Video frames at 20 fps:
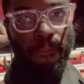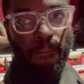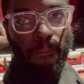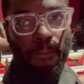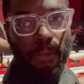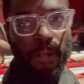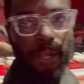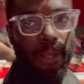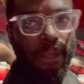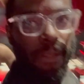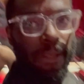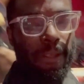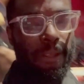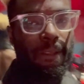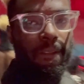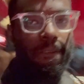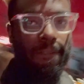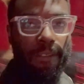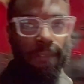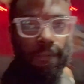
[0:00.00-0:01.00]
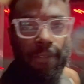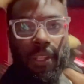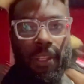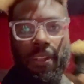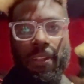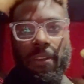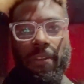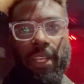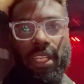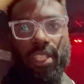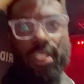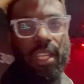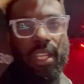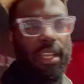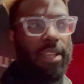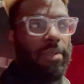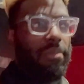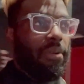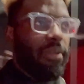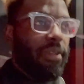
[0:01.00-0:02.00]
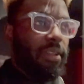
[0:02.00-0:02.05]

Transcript: We're out here. We did a great job.